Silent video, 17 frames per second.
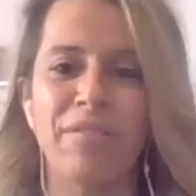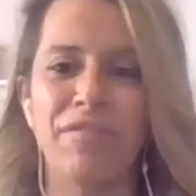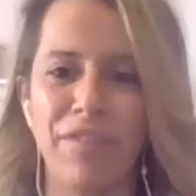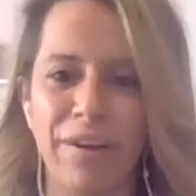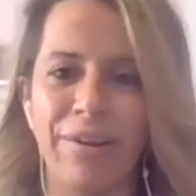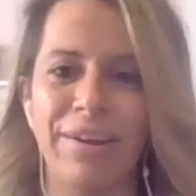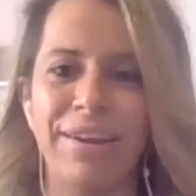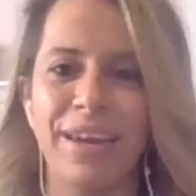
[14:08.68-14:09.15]

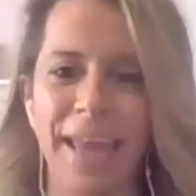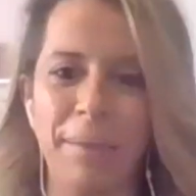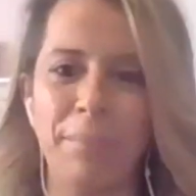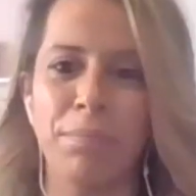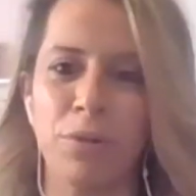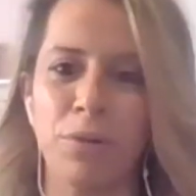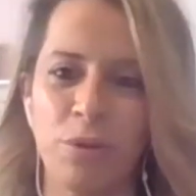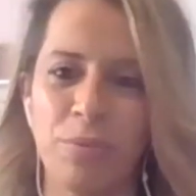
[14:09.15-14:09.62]
very late
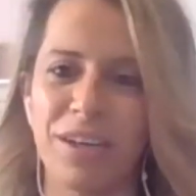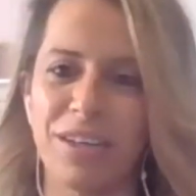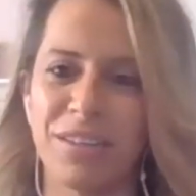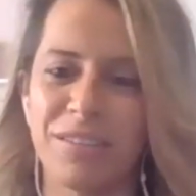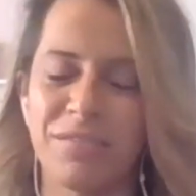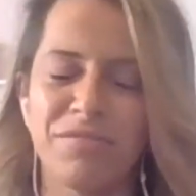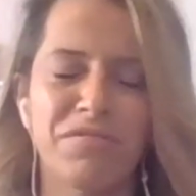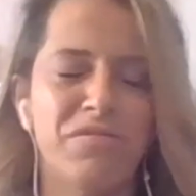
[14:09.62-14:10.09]
bloomer.
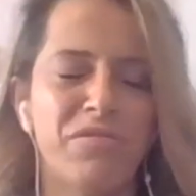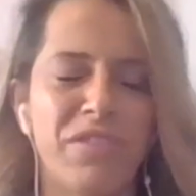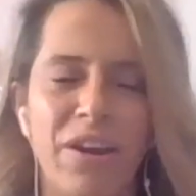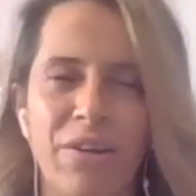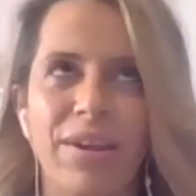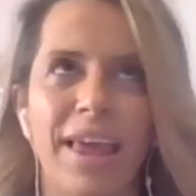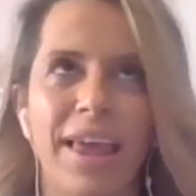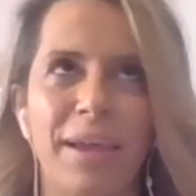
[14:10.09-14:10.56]

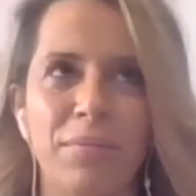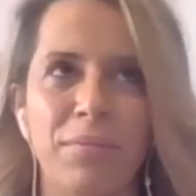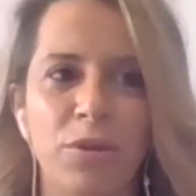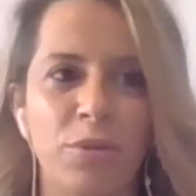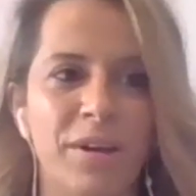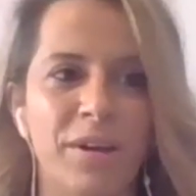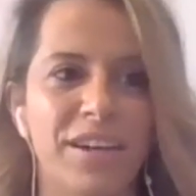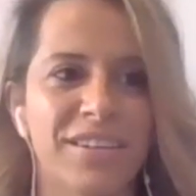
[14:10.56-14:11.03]
Very late
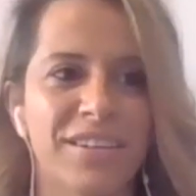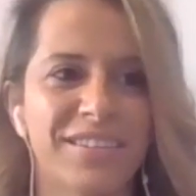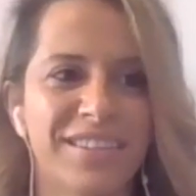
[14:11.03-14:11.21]
bloomer.